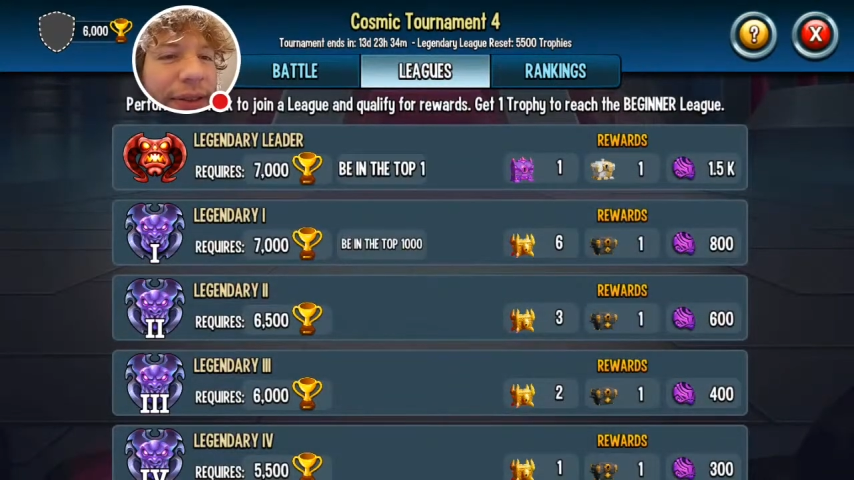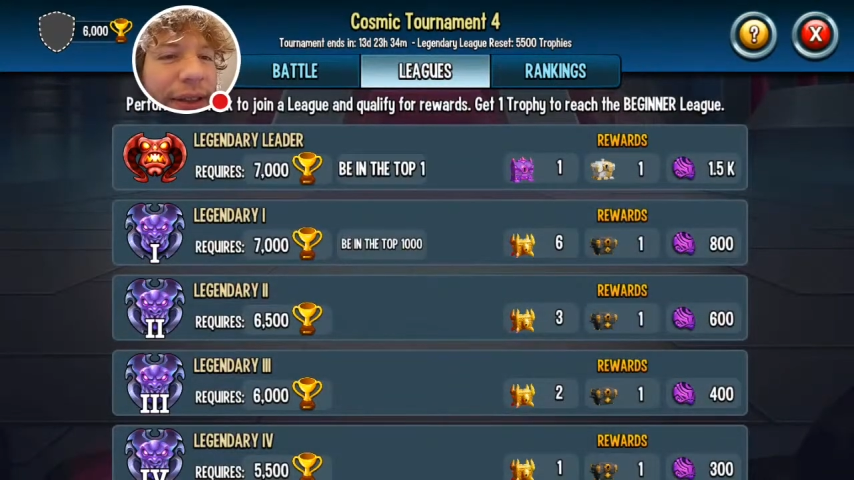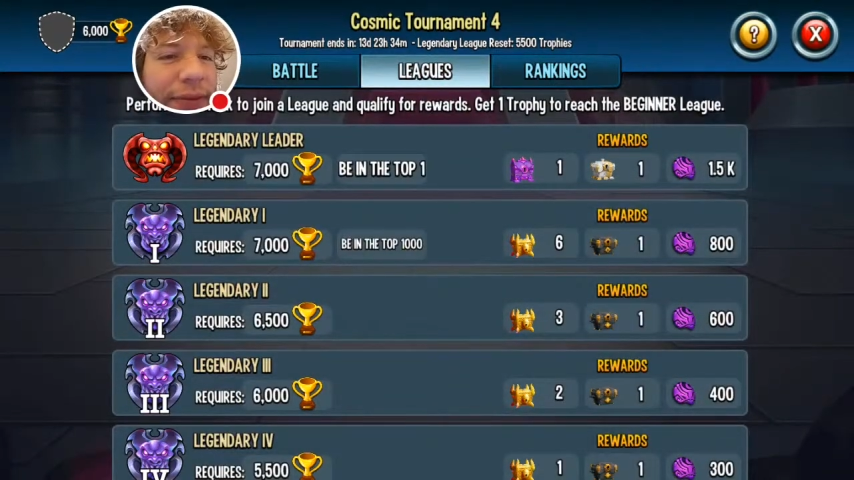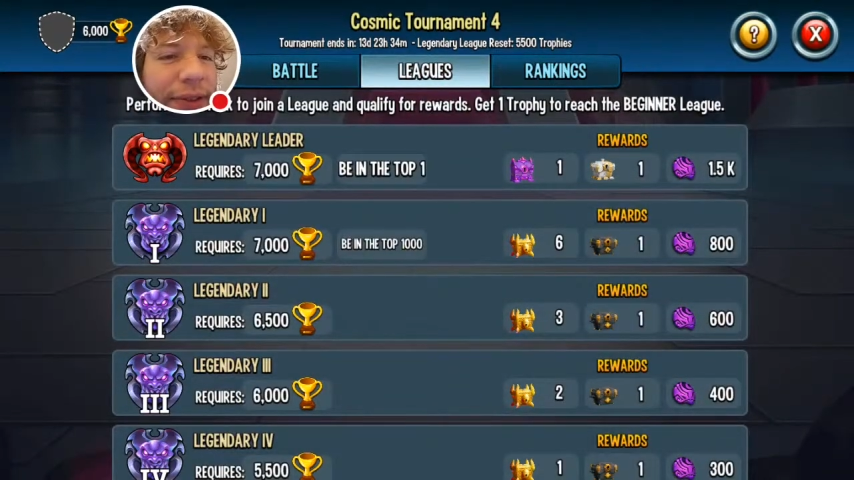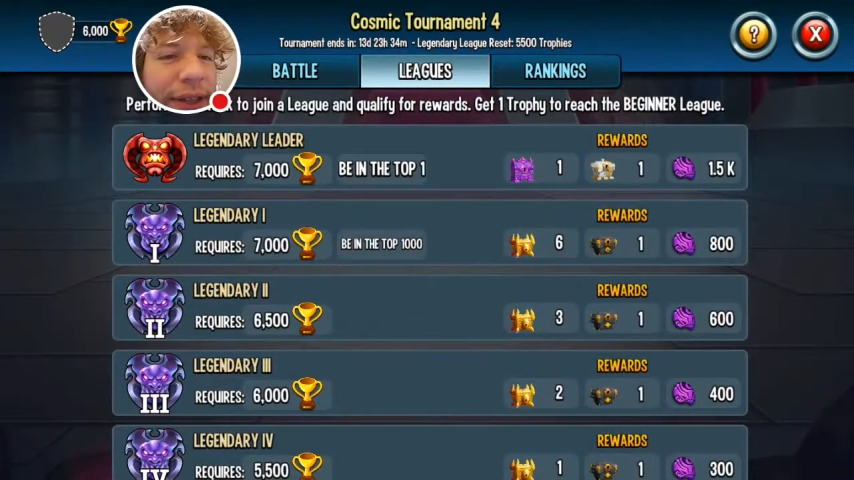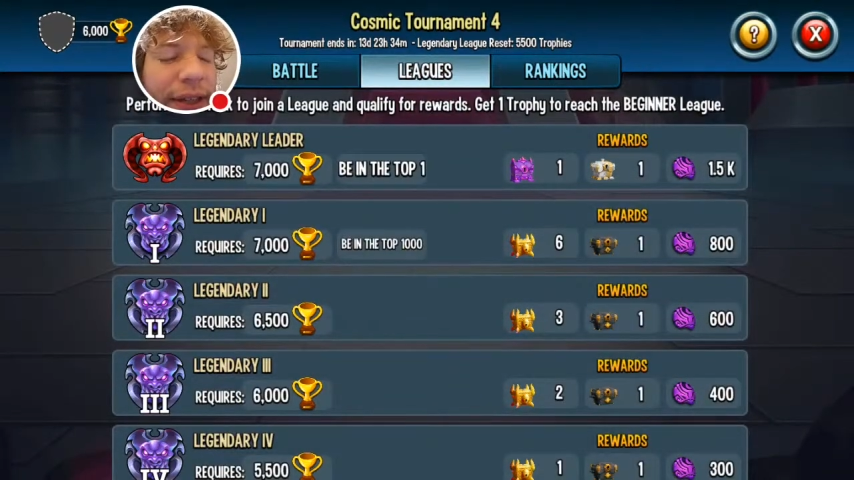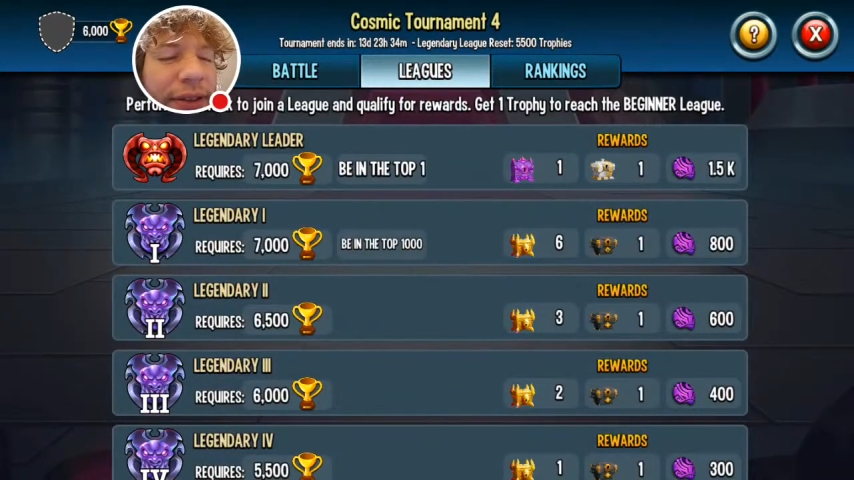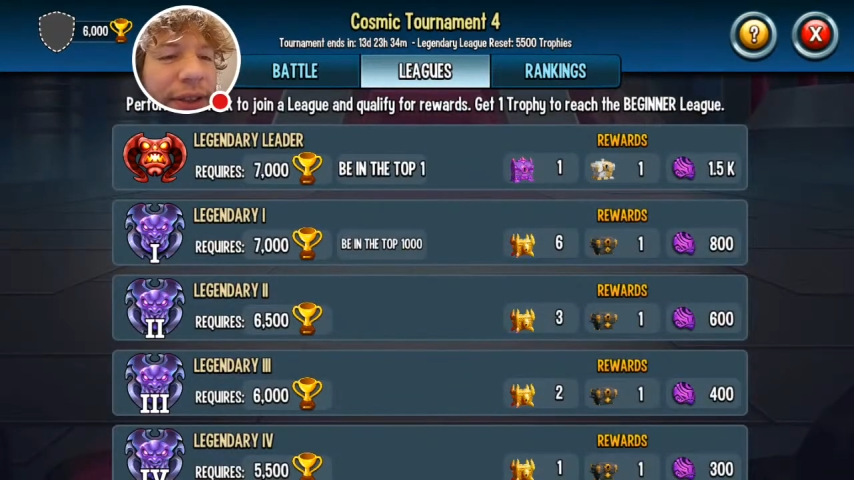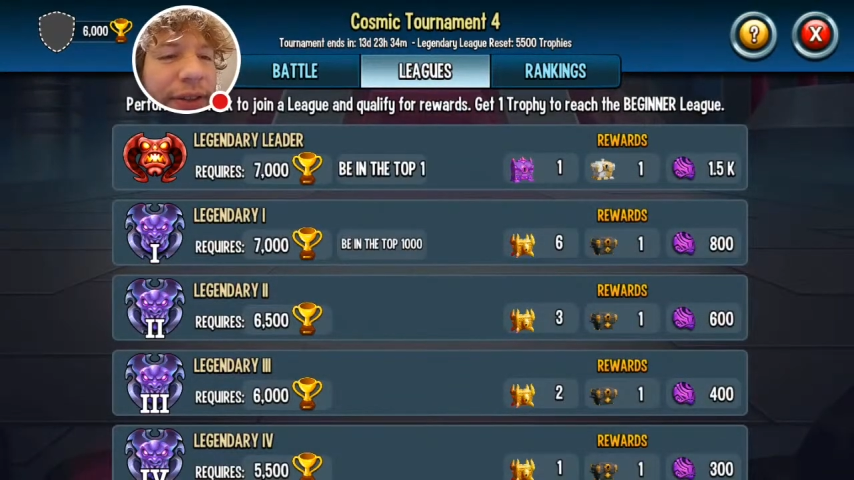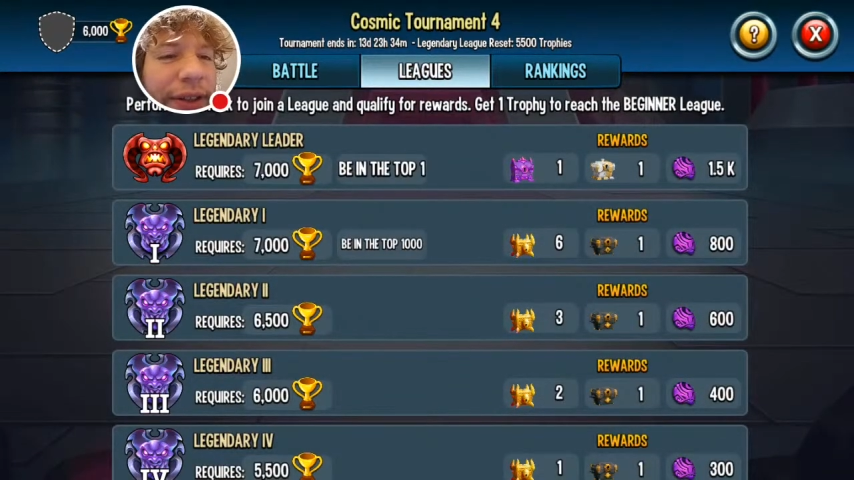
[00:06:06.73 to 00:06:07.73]
of
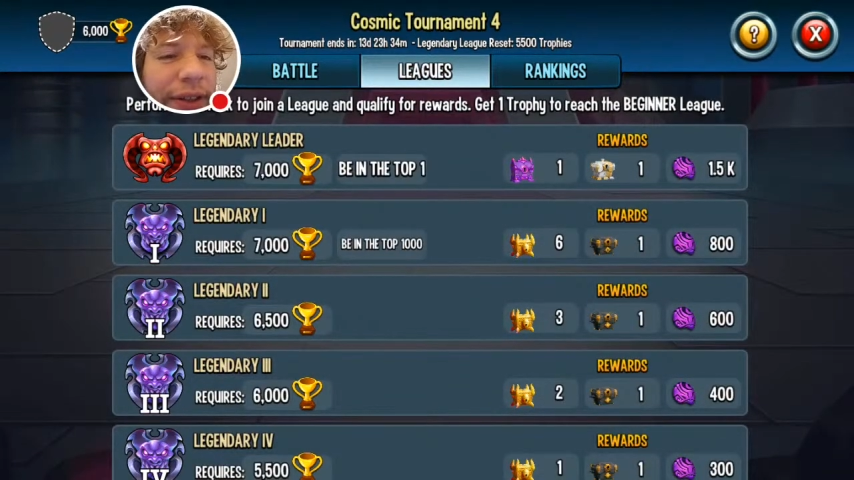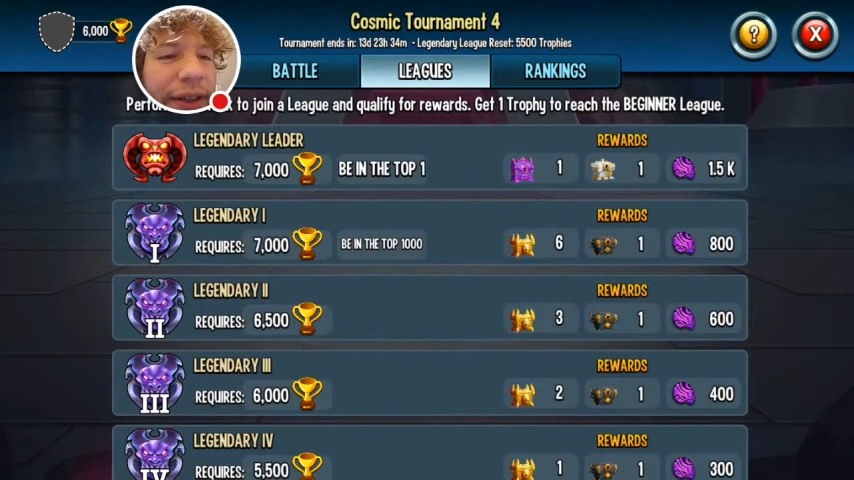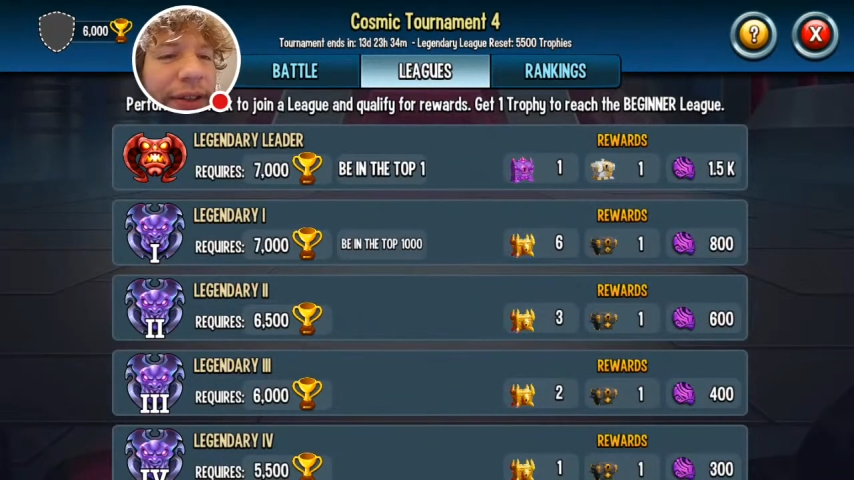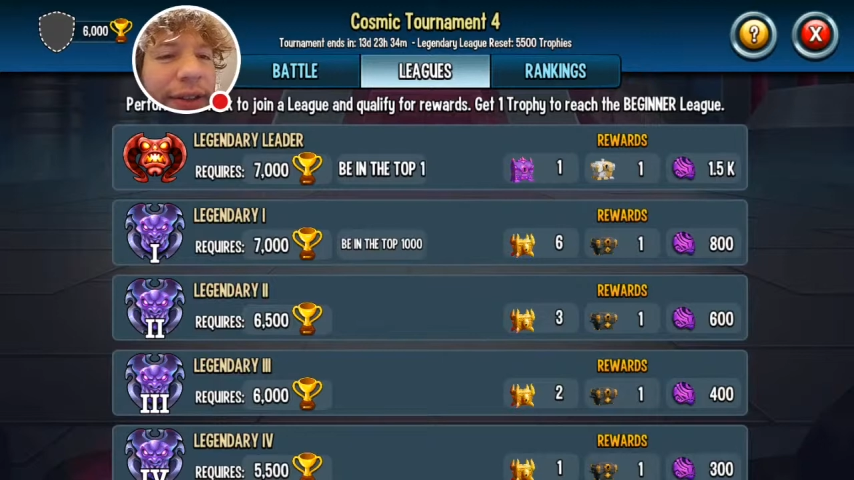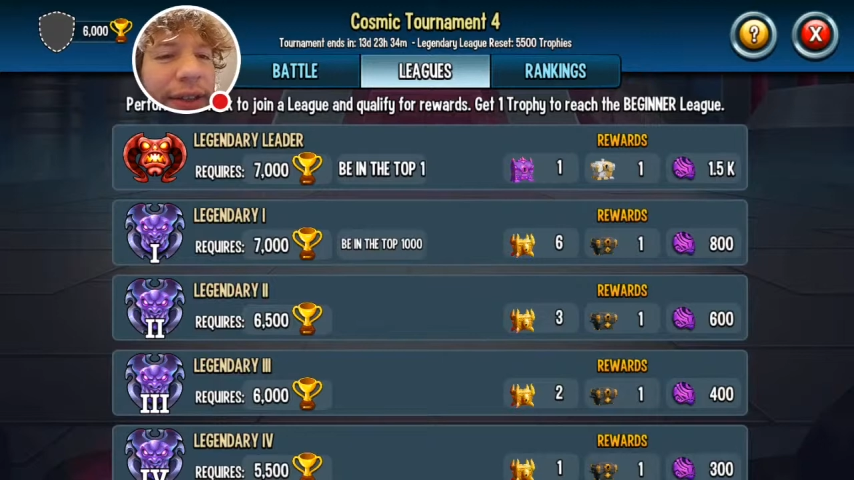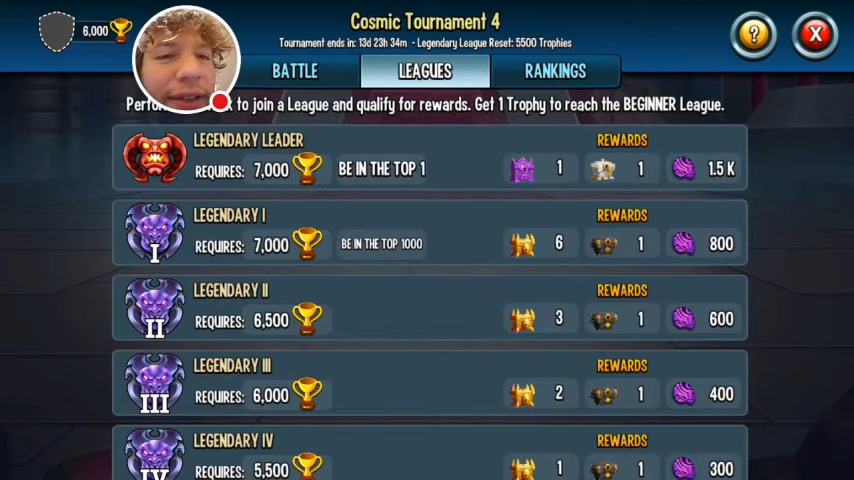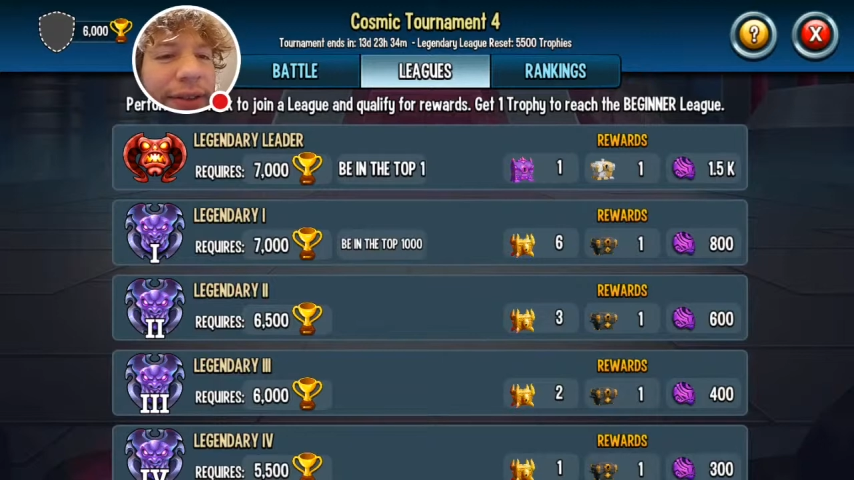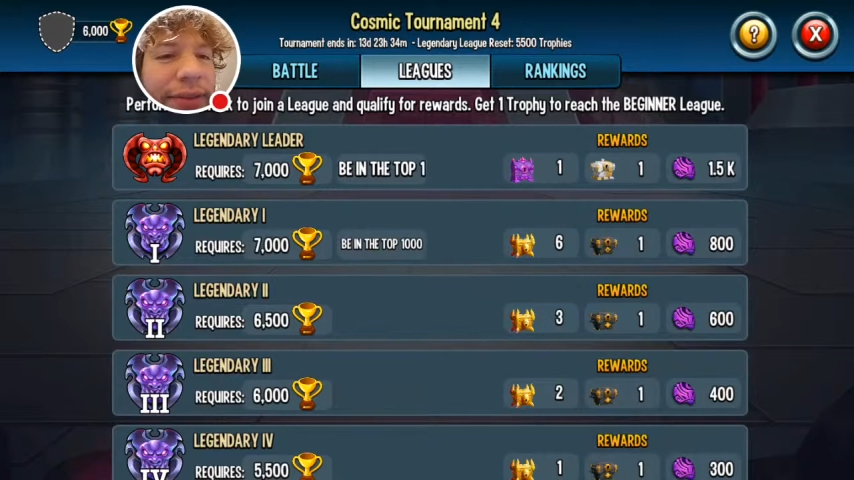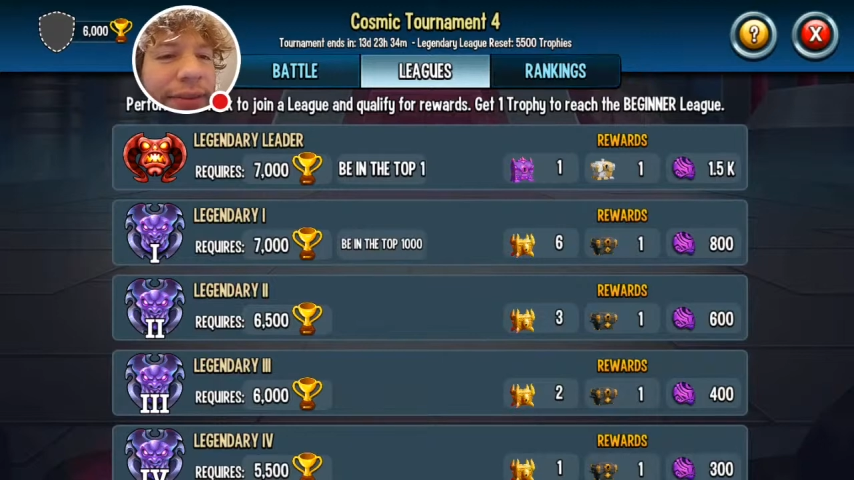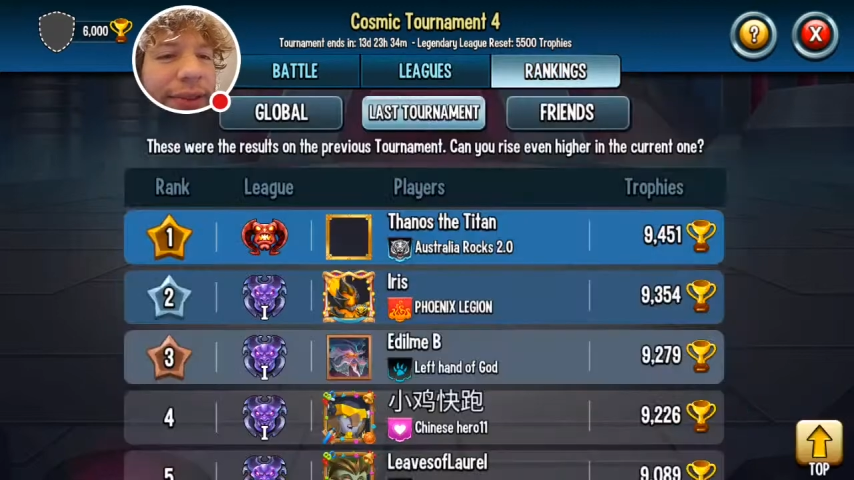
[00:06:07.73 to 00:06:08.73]
achieving
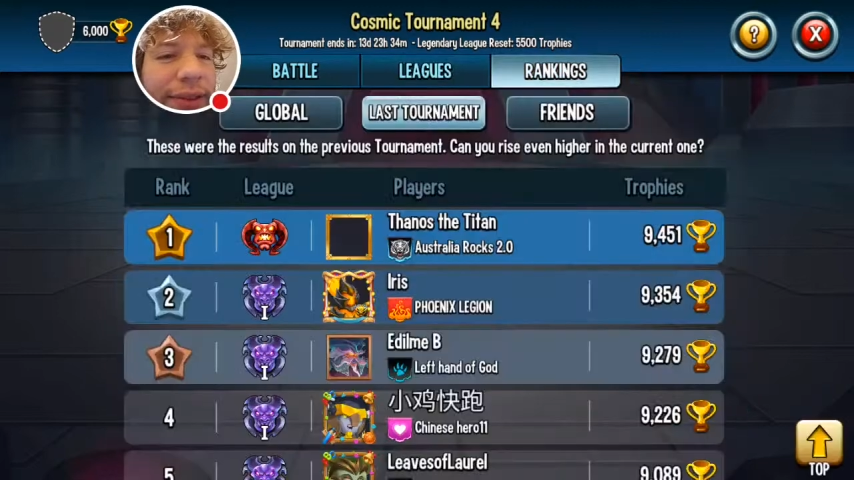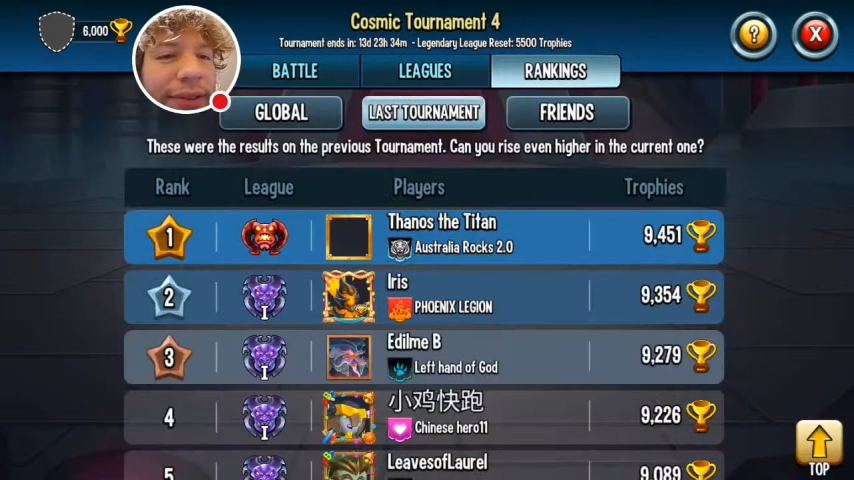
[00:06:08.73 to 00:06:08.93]
legendary one is